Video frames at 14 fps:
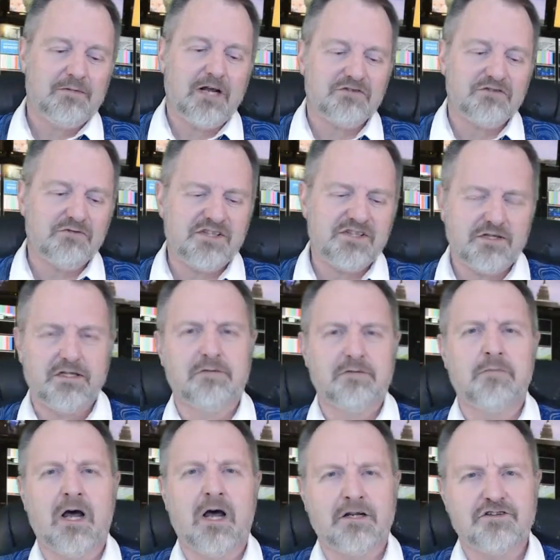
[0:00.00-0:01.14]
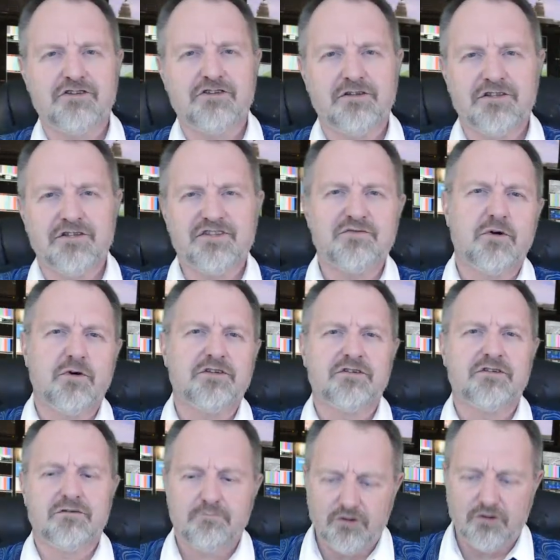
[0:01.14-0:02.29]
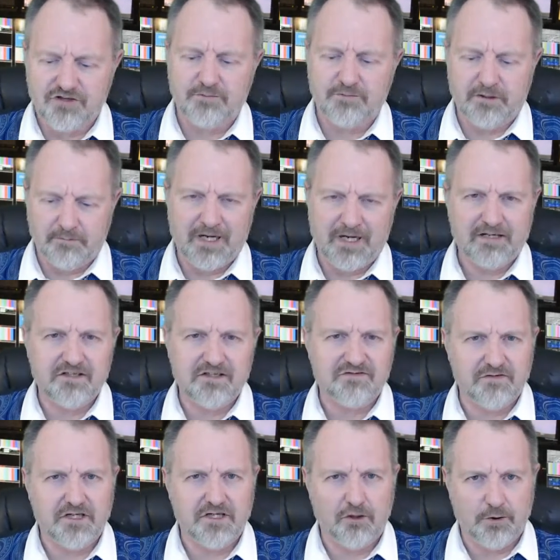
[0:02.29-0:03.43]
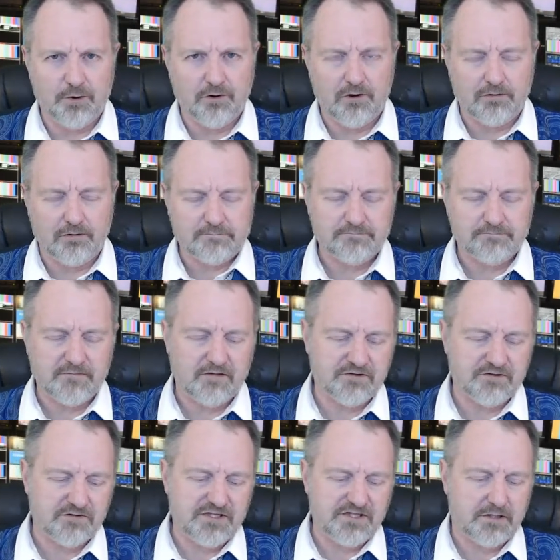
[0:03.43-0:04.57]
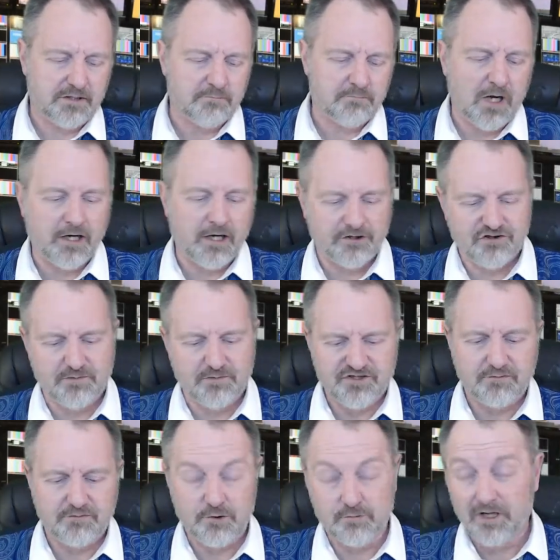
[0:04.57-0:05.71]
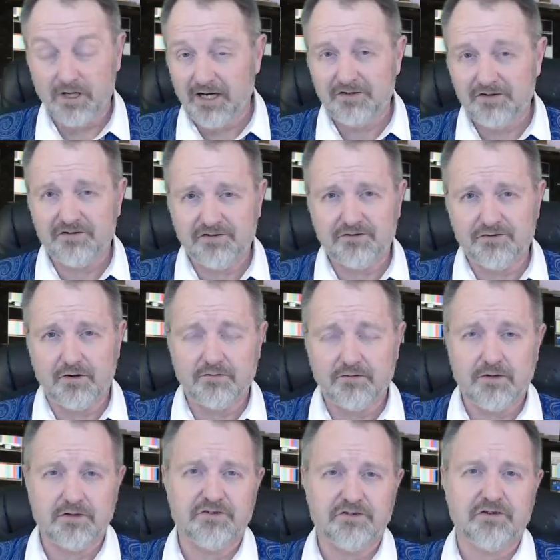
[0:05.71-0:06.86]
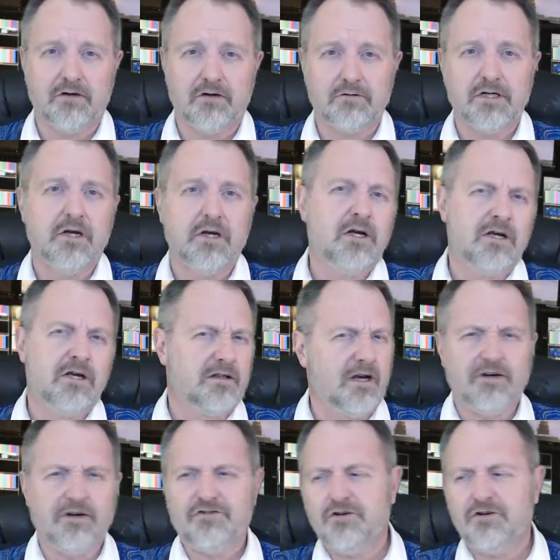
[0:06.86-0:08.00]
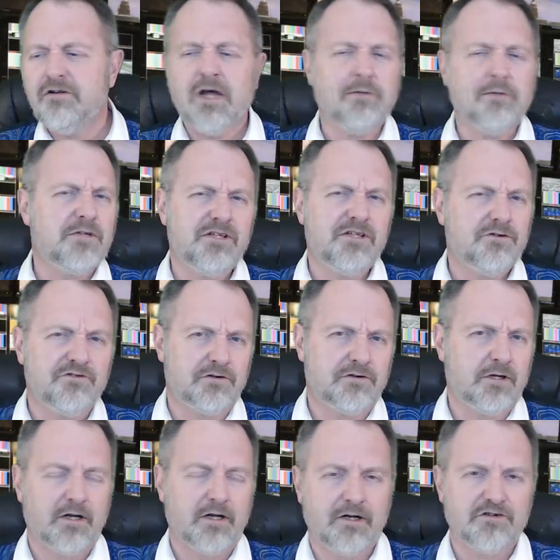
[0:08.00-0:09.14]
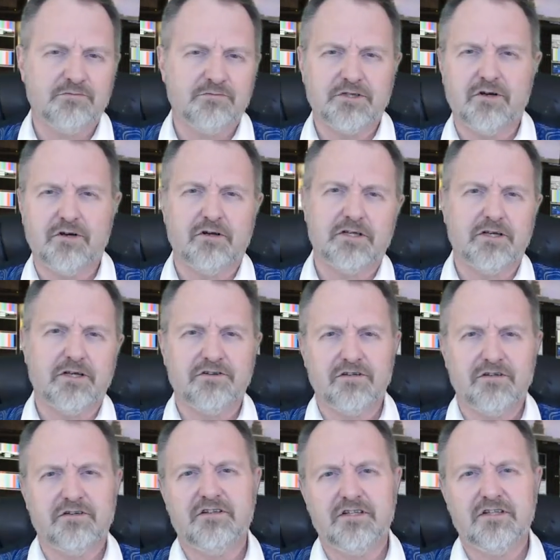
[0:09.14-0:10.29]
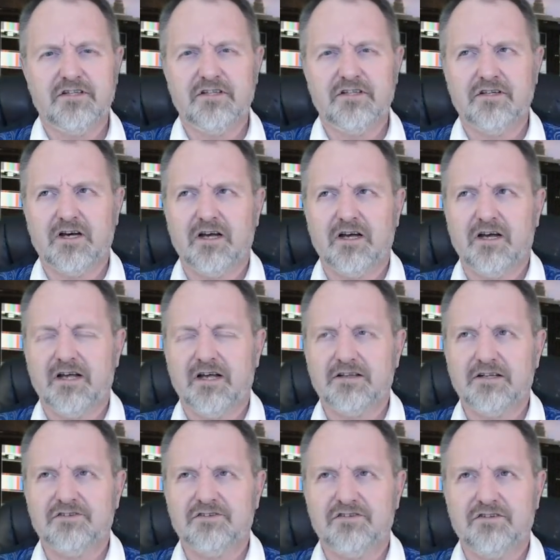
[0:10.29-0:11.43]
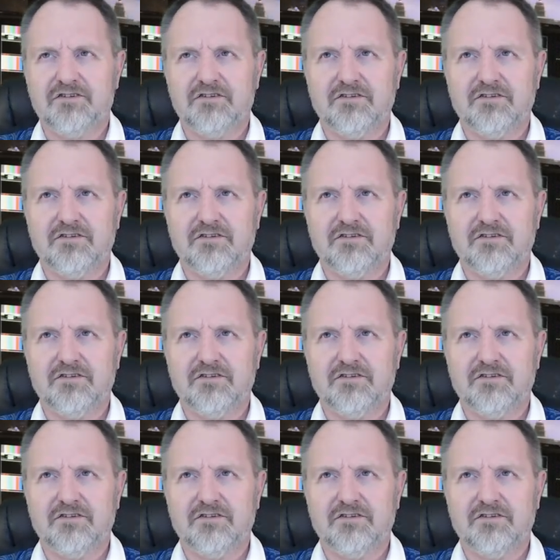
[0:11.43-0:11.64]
But I was recently admonished, and this is what pushed me to make this video at all. I was recently admonished by someone who likes Star Trek Discovery that I should not be using that. I should be calling it DSC